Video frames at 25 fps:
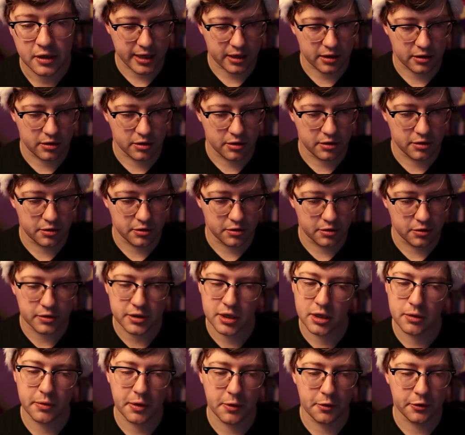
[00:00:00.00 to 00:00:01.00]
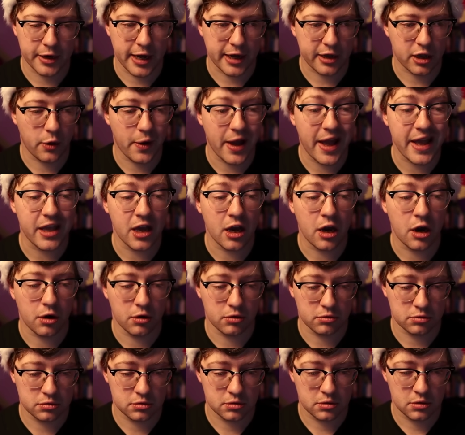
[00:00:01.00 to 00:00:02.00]
Echo. No, we won't echo
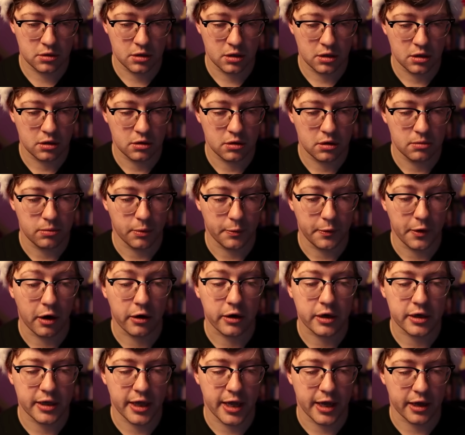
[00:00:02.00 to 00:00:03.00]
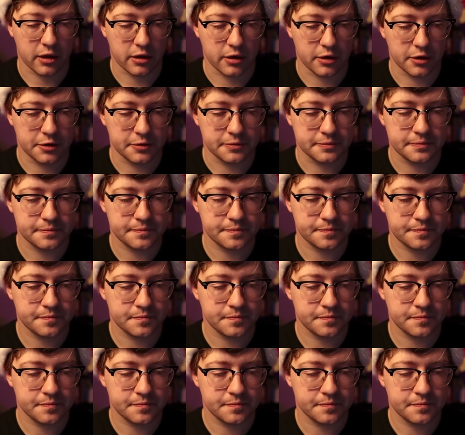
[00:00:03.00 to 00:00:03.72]
AO. We are going to echo